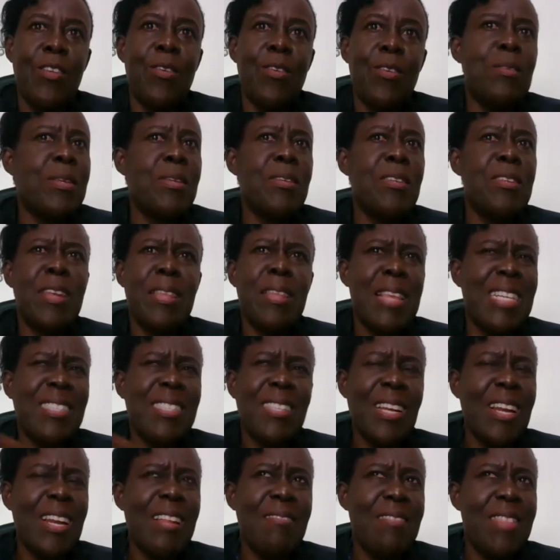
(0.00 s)
There are
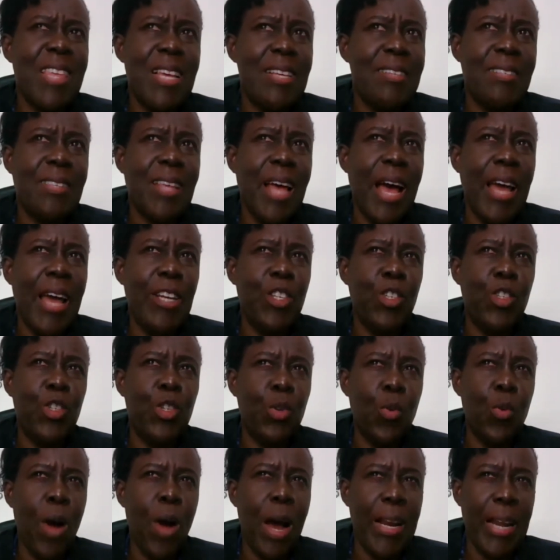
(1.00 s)
certain things I
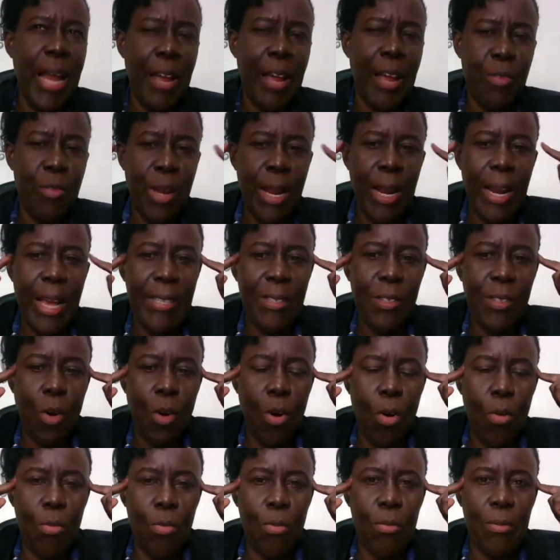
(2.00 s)
do and I realize,
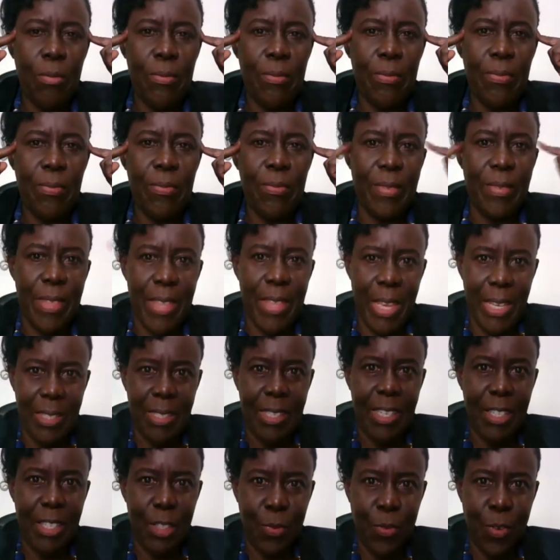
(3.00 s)
oh,
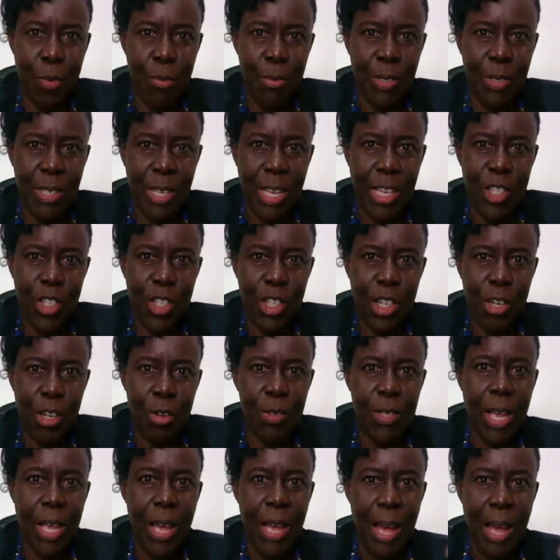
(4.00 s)
this is from
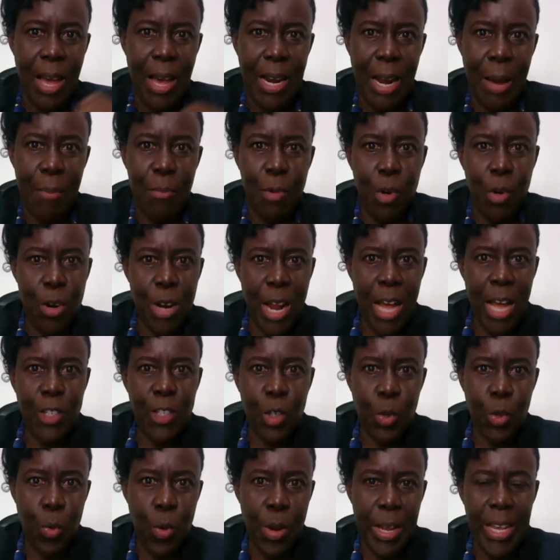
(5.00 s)
Seychelles and I'm
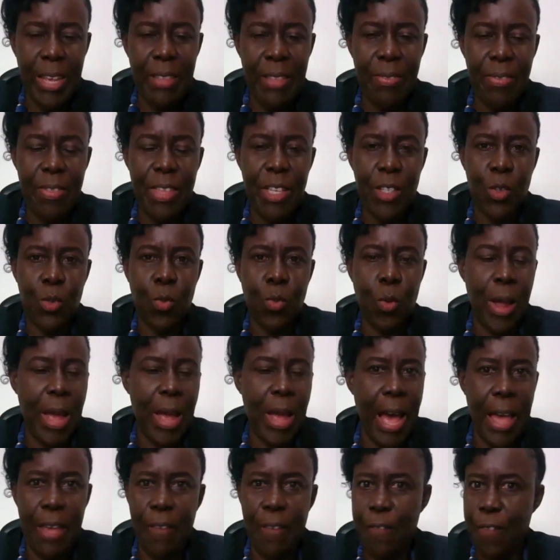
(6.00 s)
gonna do it this way.
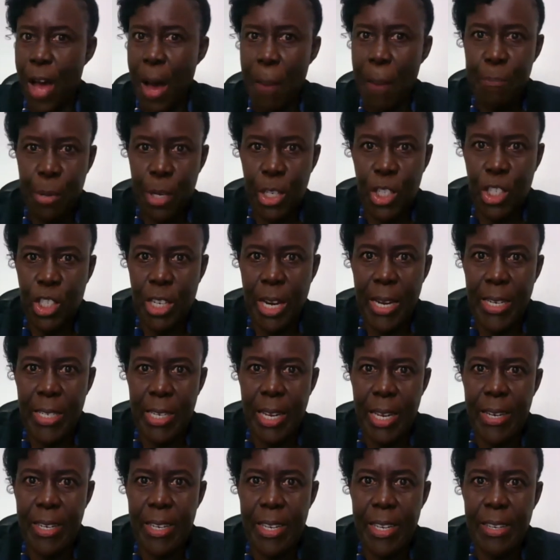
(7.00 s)
I've
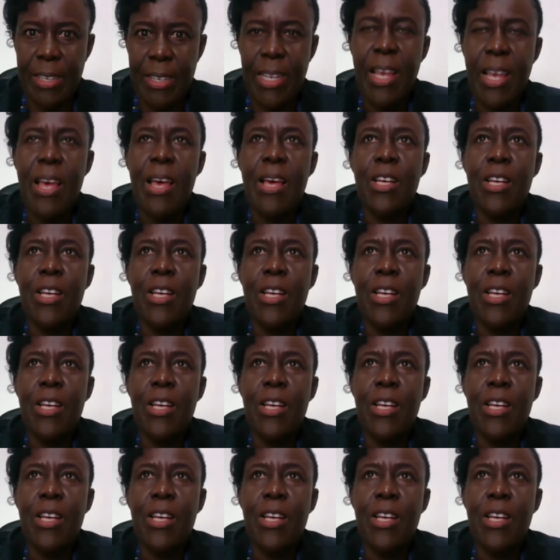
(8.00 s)
appreciated it.